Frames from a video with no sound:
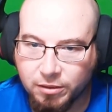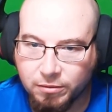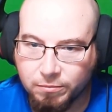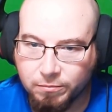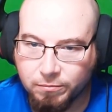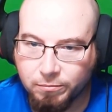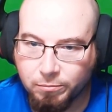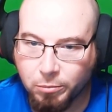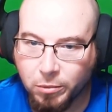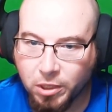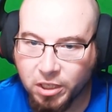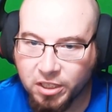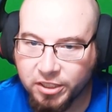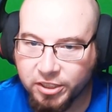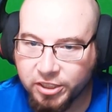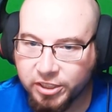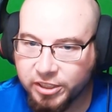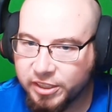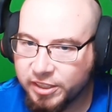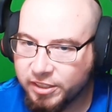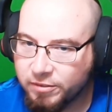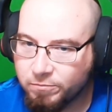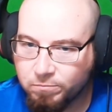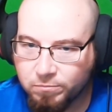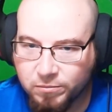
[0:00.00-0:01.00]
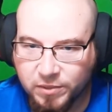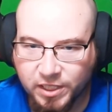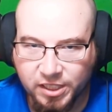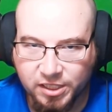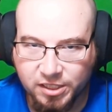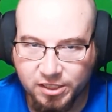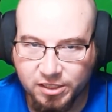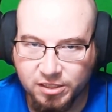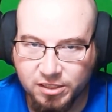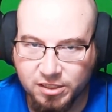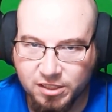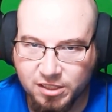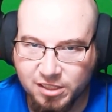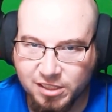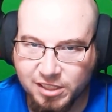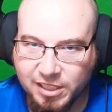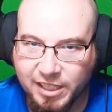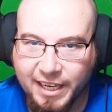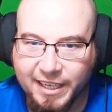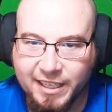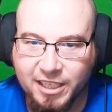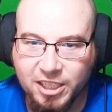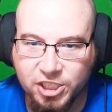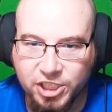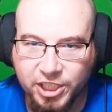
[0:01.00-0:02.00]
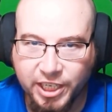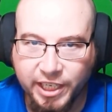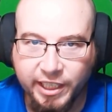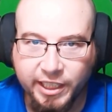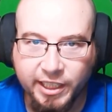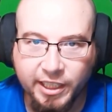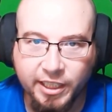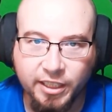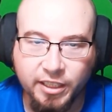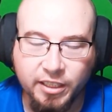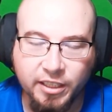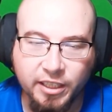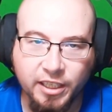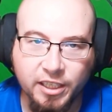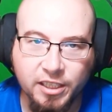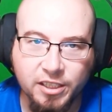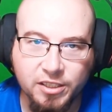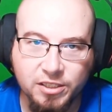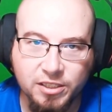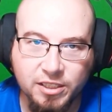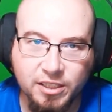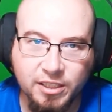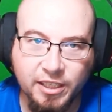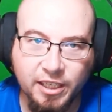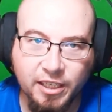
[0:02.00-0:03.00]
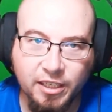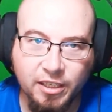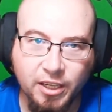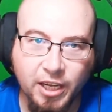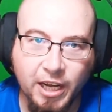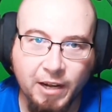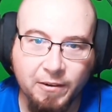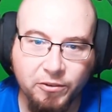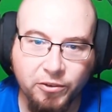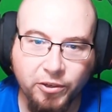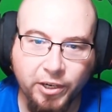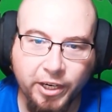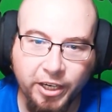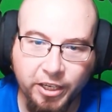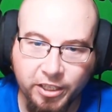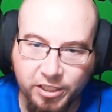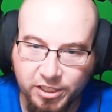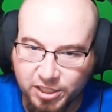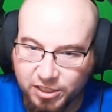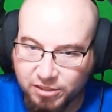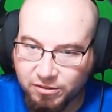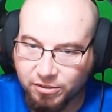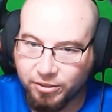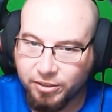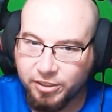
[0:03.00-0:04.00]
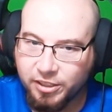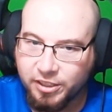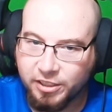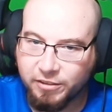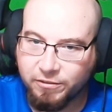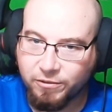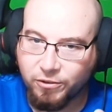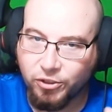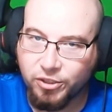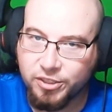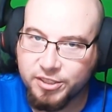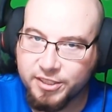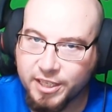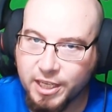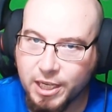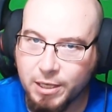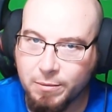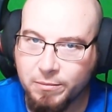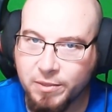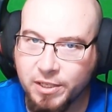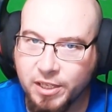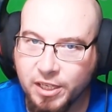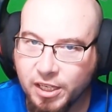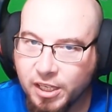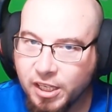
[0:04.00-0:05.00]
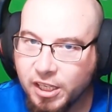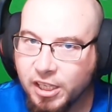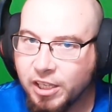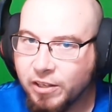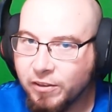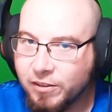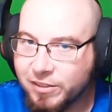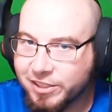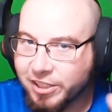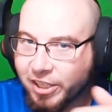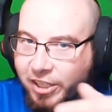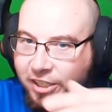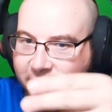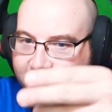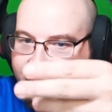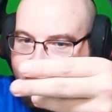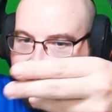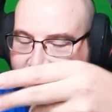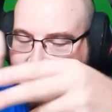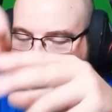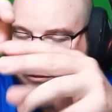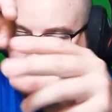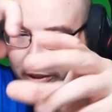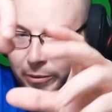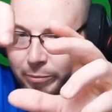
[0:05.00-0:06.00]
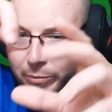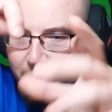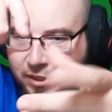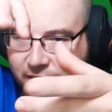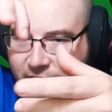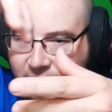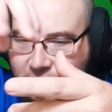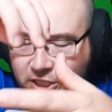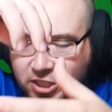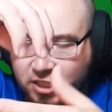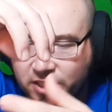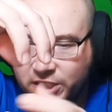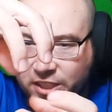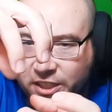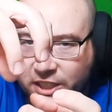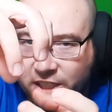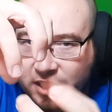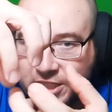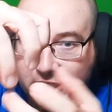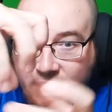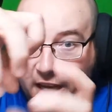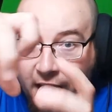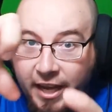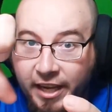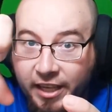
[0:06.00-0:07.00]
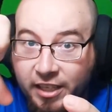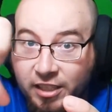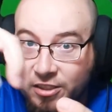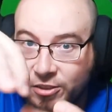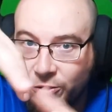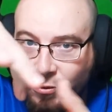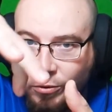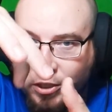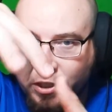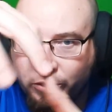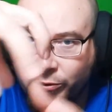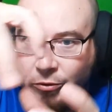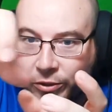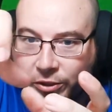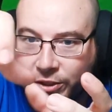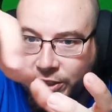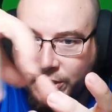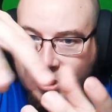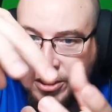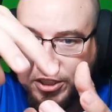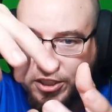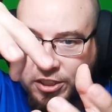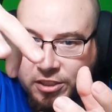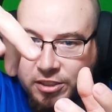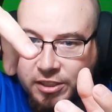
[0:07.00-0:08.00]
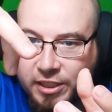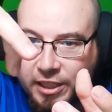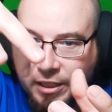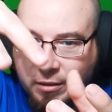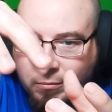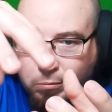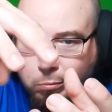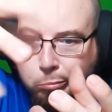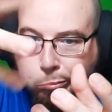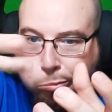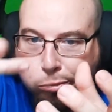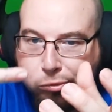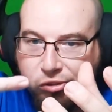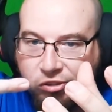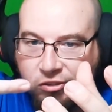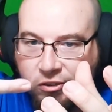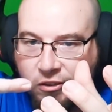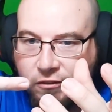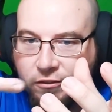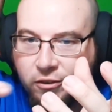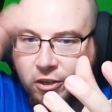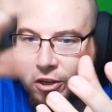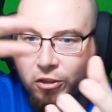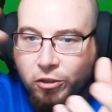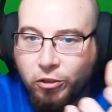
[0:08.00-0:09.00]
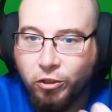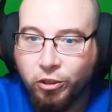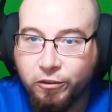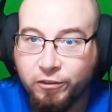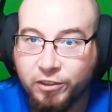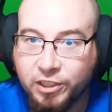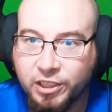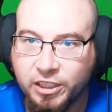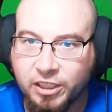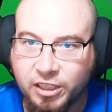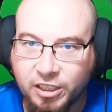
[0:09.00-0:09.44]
monitor, it's kind of janky. It's kind of, after I unscrewed it the first time, it was hard to get it repositioned and then tight to where it wouldn't just like fall over.